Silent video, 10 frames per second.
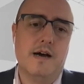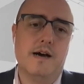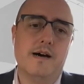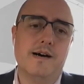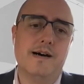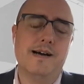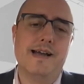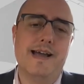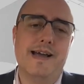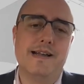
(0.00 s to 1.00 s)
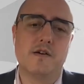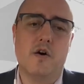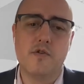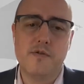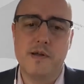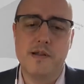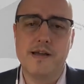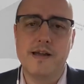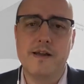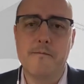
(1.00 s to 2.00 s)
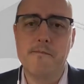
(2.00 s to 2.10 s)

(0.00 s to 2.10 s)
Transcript: And ultimately,